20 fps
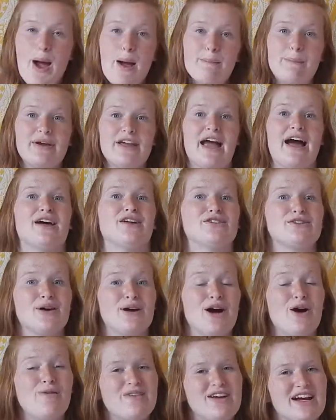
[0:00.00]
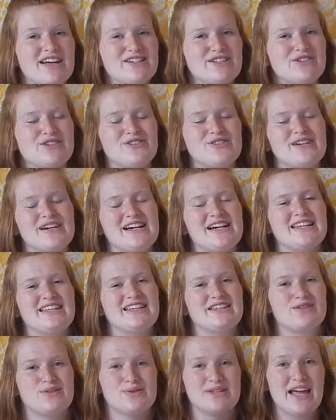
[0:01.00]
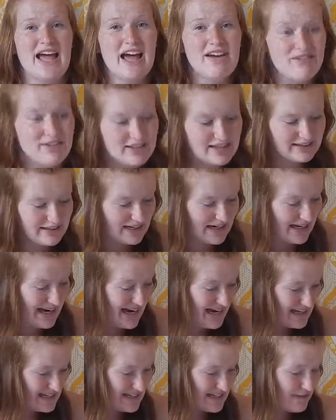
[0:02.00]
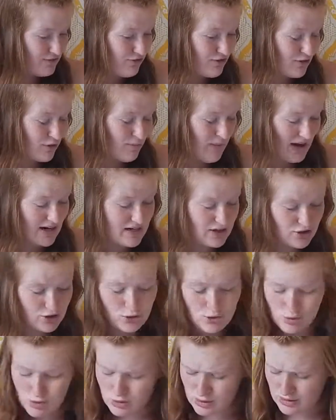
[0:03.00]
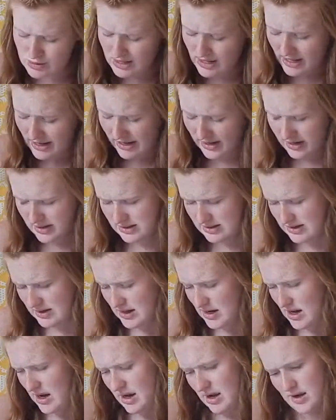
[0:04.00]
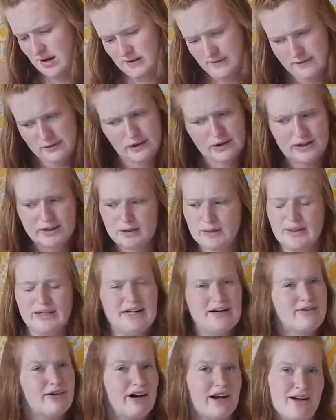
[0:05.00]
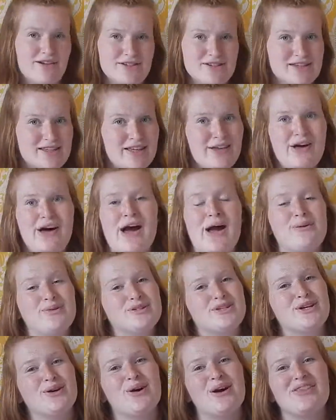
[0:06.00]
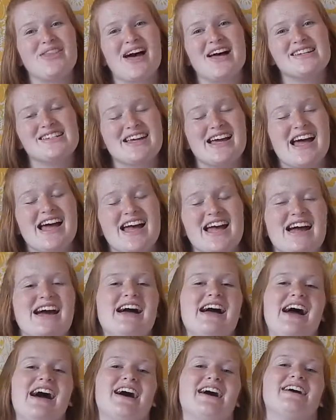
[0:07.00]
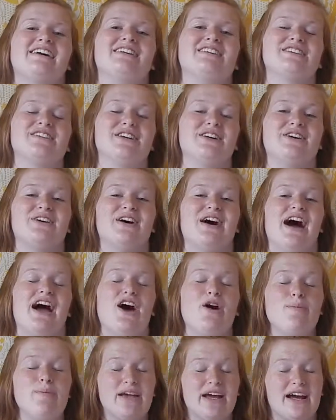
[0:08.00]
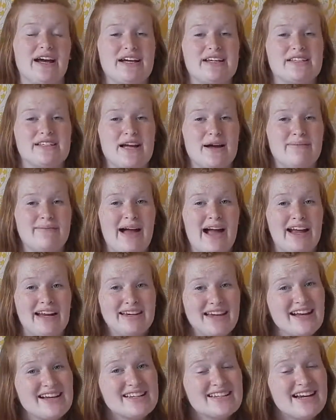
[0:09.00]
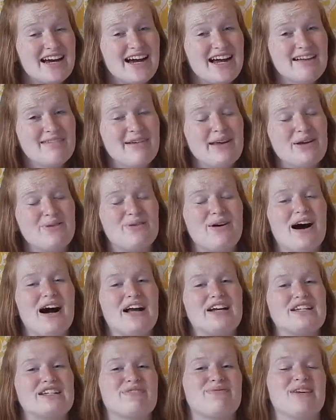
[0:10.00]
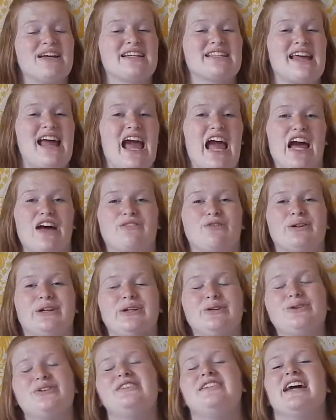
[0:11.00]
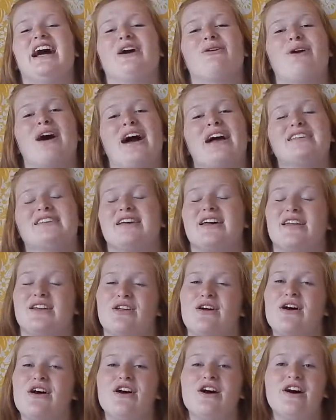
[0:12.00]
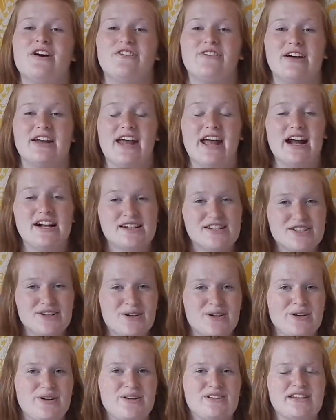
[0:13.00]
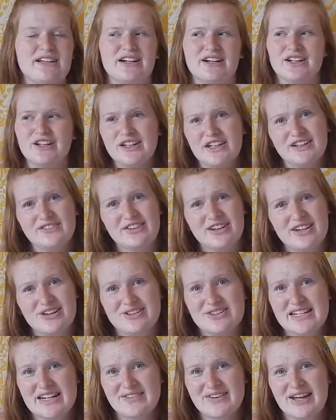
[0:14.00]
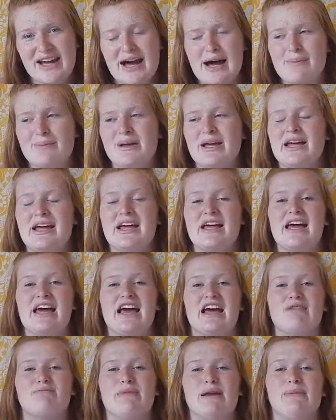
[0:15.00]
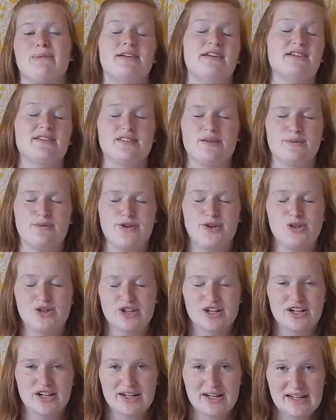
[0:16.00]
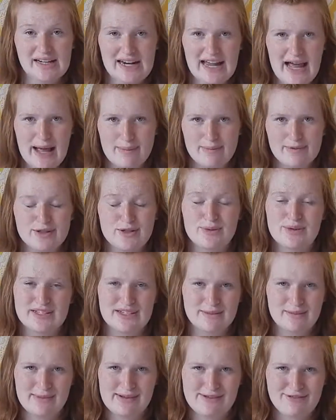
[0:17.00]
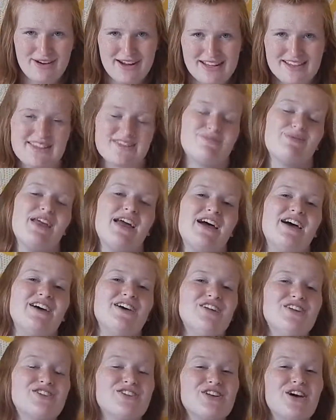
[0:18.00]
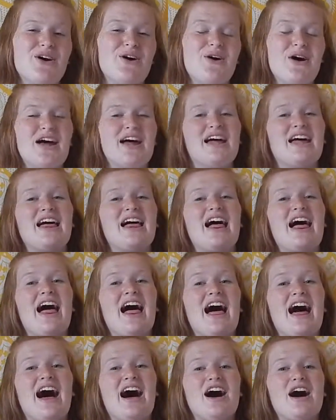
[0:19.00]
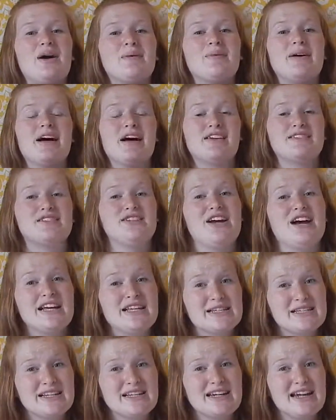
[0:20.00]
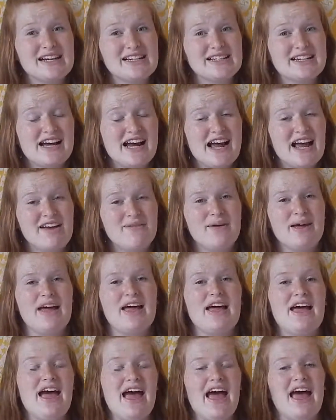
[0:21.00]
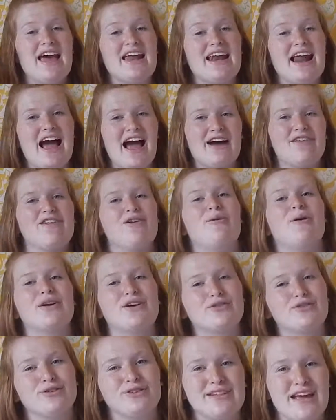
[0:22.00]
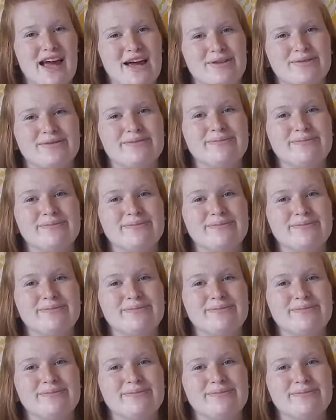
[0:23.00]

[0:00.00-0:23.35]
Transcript: But yeah, so I hope you guys enjoyed. This was everything that I got for back to school and for whatever else I was doing that day. So I hope you guys come back next time and watch, because I have really cool DIYs and fun hair tutorials and cooking videos coming up, and maybe some future collabs with some of my friends. So I'll see you guys next time, and have a wonderful day.